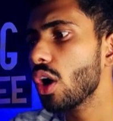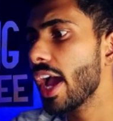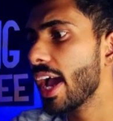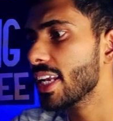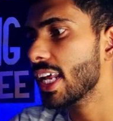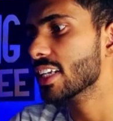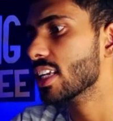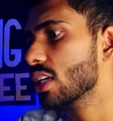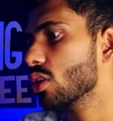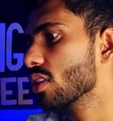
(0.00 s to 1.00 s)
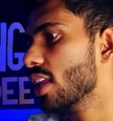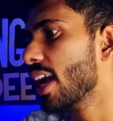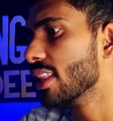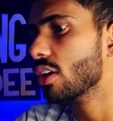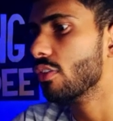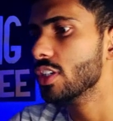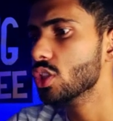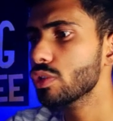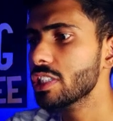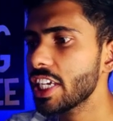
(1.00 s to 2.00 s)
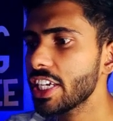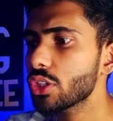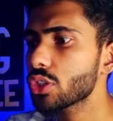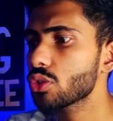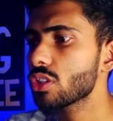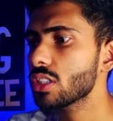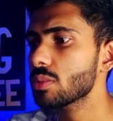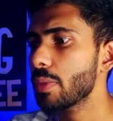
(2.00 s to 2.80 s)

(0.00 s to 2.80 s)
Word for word: go ahead and click on that which will take you to this